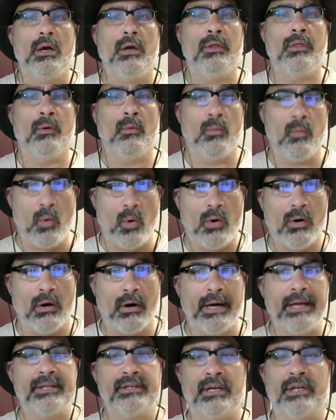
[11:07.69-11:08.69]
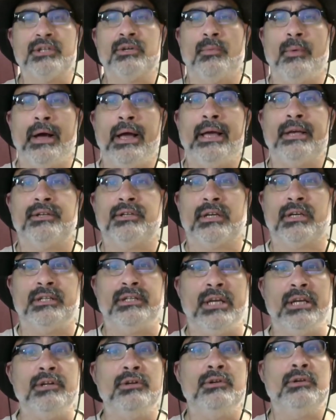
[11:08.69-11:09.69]
the war in such a way as to
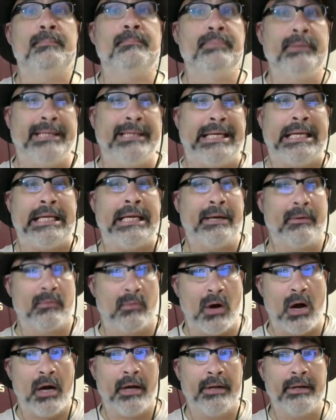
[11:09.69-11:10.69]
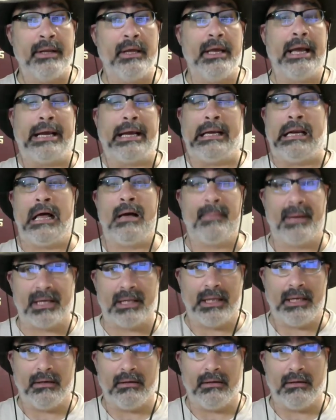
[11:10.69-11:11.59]
continue to bleed Iran economically.